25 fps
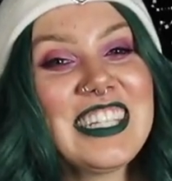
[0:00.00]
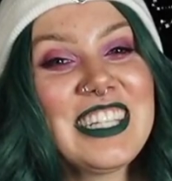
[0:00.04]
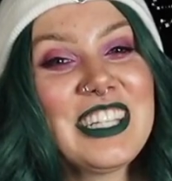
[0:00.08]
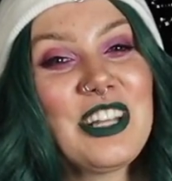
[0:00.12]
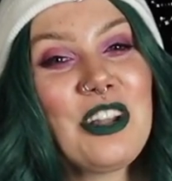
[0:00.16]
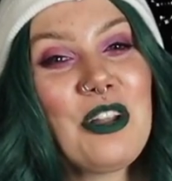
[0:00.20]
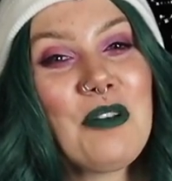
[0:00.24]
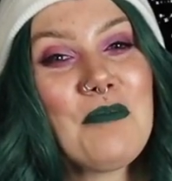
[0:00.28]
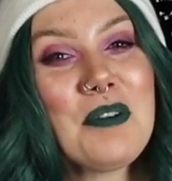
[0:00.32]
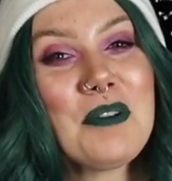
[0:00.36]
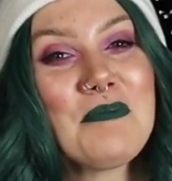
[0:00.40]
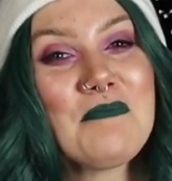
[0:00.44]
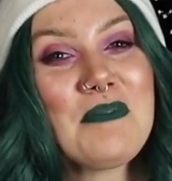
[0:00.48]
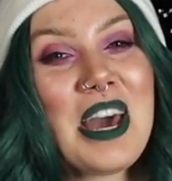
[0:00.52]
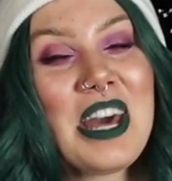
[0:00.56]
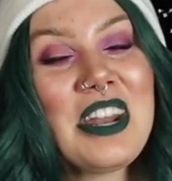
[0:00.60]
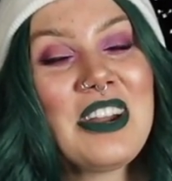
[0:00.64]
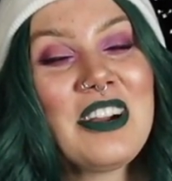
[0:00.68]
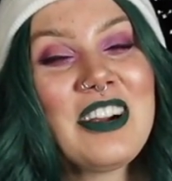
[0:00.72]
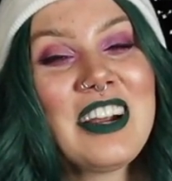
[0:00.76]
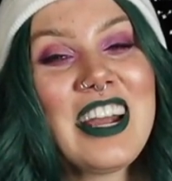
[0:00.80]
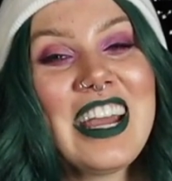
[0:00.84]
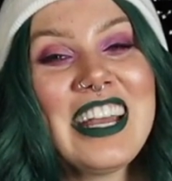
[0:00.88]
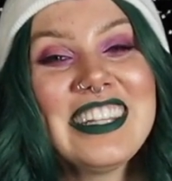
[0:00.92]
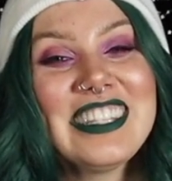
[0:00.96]
a little bit
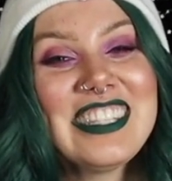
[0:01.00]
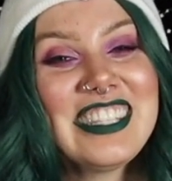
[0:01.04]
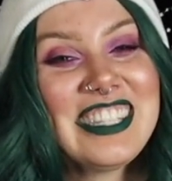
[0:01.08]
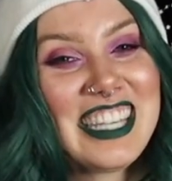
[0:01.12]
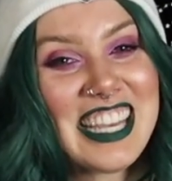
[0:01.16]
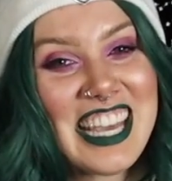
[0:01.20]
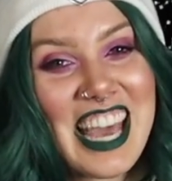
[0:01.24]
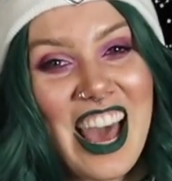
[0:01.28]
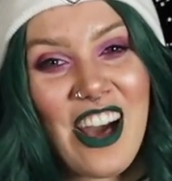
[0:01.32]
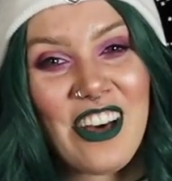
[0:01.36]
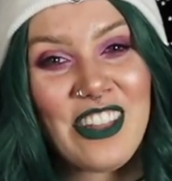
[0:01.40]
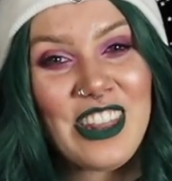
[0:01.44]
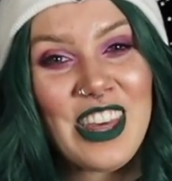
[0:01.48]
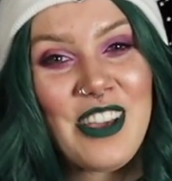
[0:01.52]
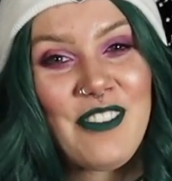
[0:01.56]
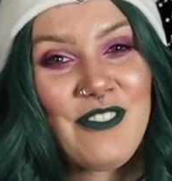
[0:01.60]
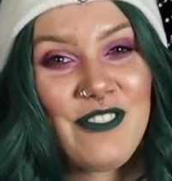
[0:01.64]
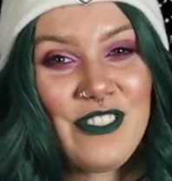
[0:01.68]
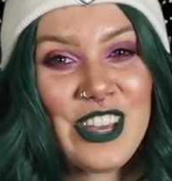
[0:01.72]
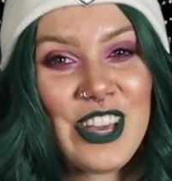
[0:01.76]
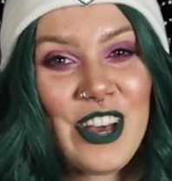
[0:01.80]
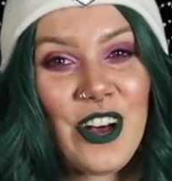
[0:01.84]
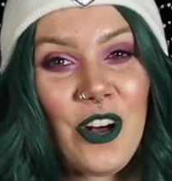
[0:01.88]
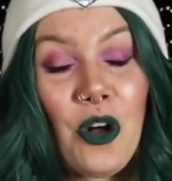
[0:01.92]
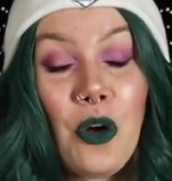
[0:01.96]
better and see how they
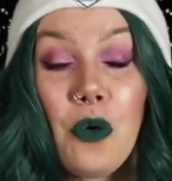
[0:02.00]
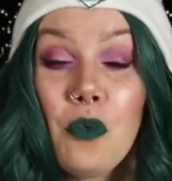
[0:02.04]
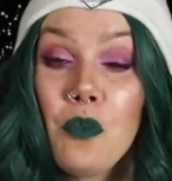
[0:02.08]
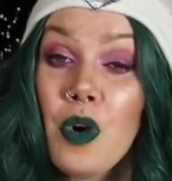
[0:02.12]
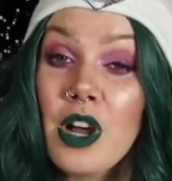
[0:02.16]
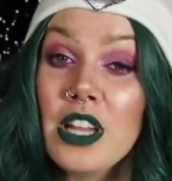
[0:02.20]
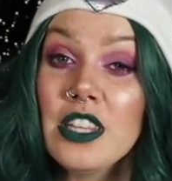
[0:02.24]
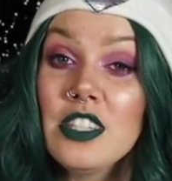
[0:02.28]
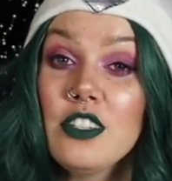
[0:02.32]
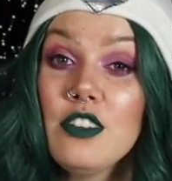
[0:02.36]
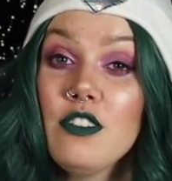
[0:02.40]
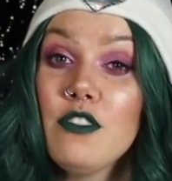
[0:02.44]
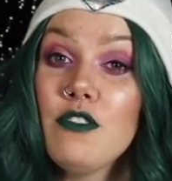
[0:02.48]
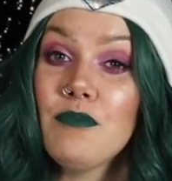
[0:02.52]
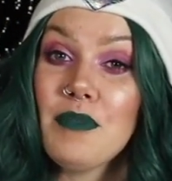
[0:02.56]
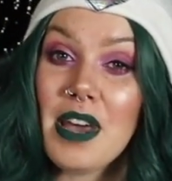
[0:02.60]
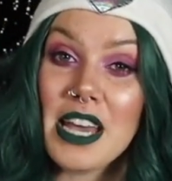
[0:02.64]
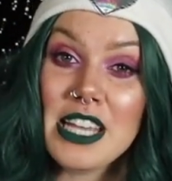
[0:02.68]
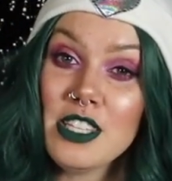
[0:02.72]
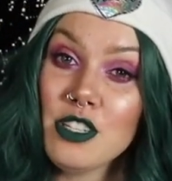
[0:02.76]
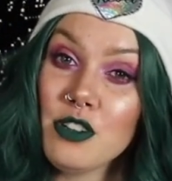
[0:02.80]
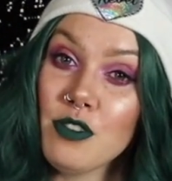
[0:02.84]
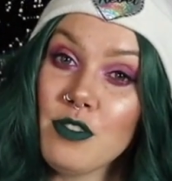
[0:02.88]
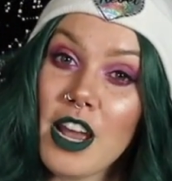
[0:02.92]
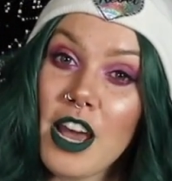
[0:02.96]
feel once you've
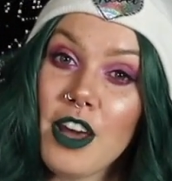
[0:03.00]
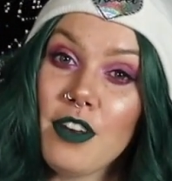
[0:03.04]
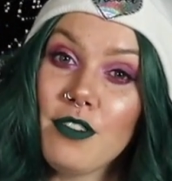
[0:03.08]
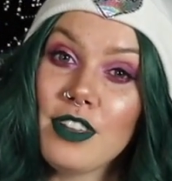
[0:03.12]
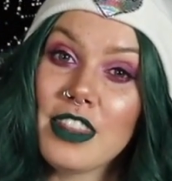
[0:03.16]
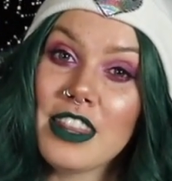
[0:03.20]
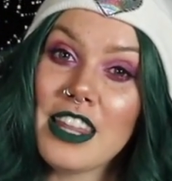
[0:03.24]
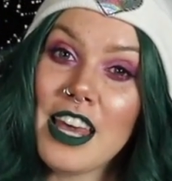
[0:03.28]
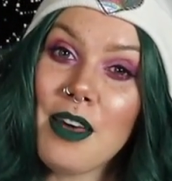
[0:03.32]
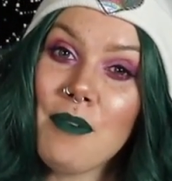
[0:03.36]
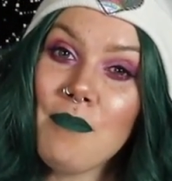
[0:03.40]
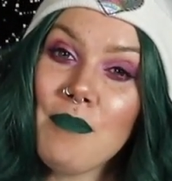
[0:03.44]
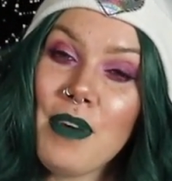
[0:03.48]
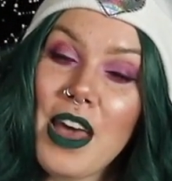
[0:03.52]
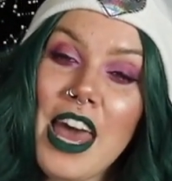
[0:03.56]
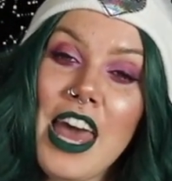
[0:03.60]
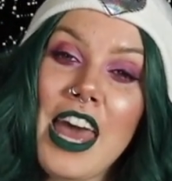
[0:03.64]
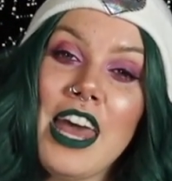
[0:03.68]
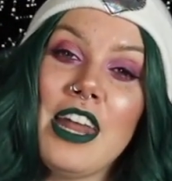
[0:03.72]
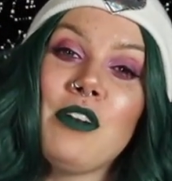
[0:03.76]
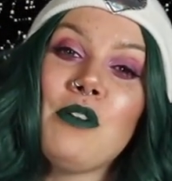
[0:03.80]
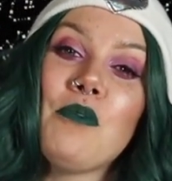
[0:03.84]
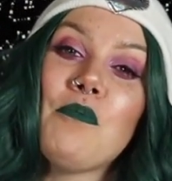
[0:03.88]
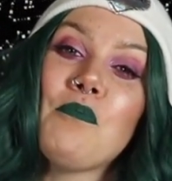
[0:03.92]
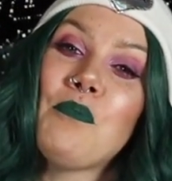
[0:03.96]
messed around with them
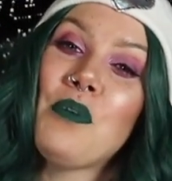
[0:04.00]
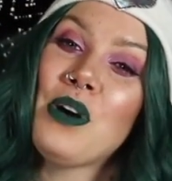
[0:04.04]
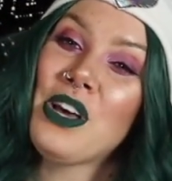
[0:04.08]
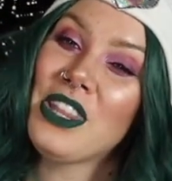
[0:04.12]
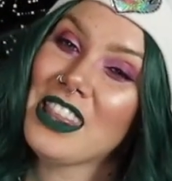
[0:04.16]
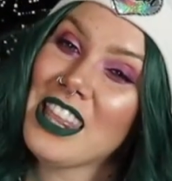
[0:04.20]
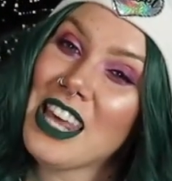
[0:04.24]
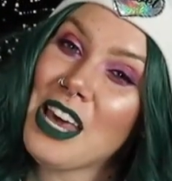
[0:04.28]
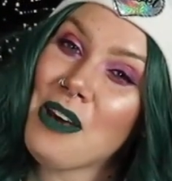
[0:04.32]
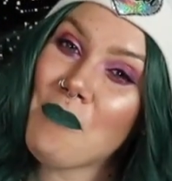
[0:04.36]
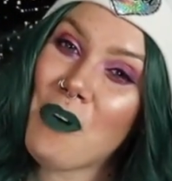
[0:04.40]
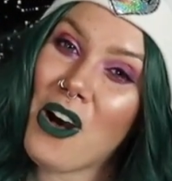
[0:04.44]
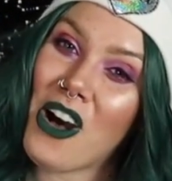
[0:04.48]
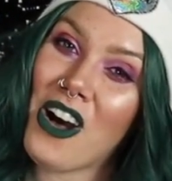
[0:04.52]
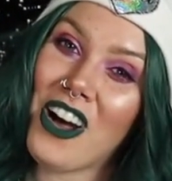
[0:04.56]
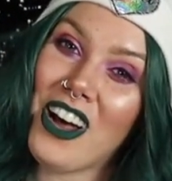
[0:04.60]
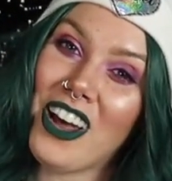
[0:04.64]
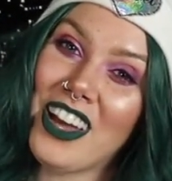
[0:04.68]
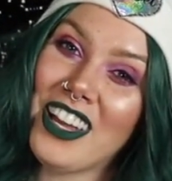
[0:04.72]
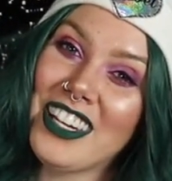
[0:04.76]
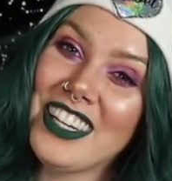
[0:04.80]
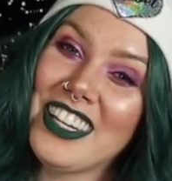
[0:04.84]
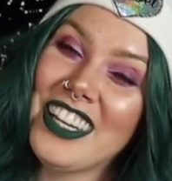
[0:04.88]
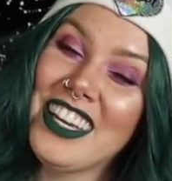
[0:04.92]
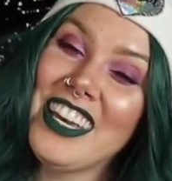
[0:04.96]
and put them
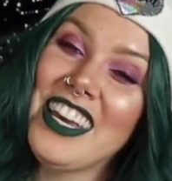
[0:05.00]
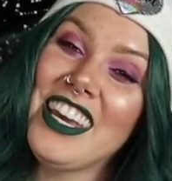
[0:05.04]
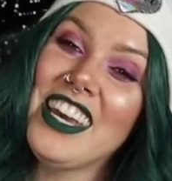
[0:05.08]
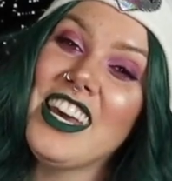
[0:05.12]
on